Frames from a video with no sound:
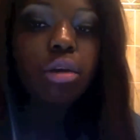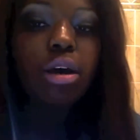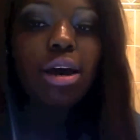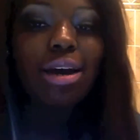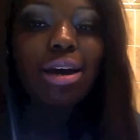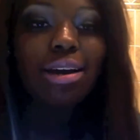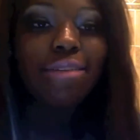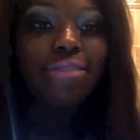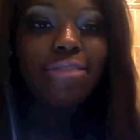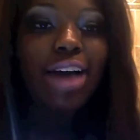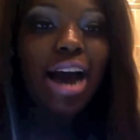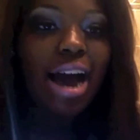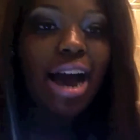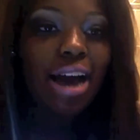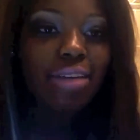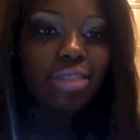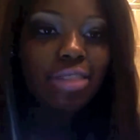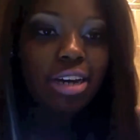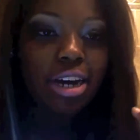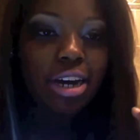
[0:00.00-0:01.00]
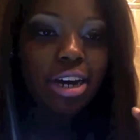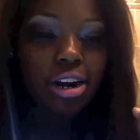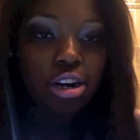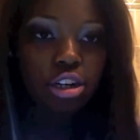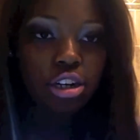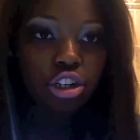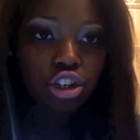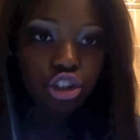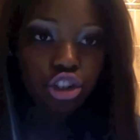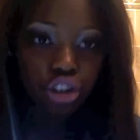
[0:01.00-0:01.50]
And if I have the
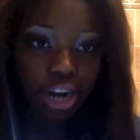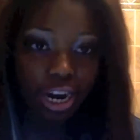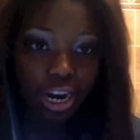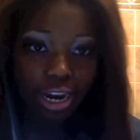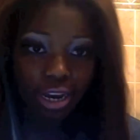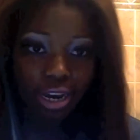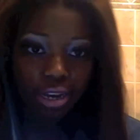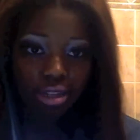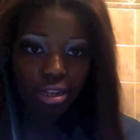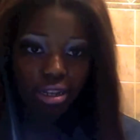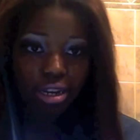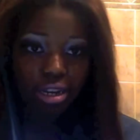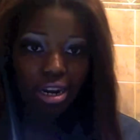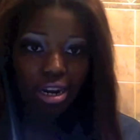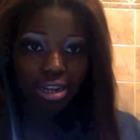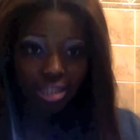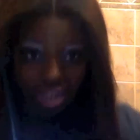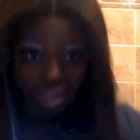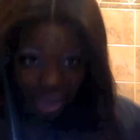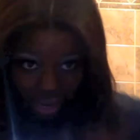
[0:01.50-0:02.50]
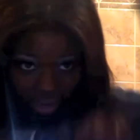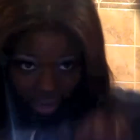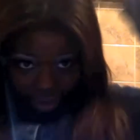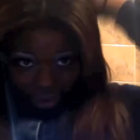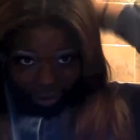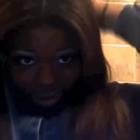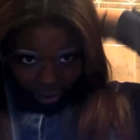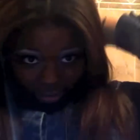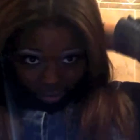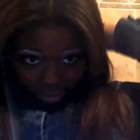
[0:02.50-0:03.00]
hair straight, then I take
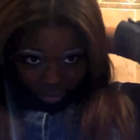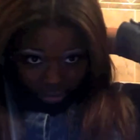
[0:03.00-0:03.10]
it